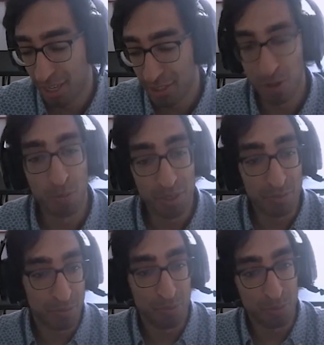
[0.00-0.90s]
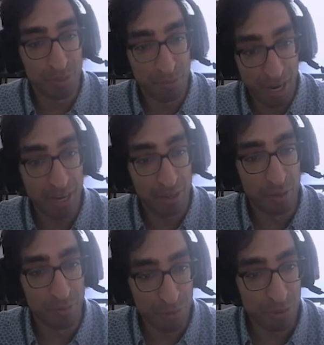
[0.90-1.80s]
we've
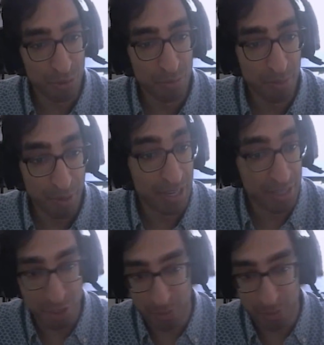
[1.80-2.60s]
hired over Zoom a bunch,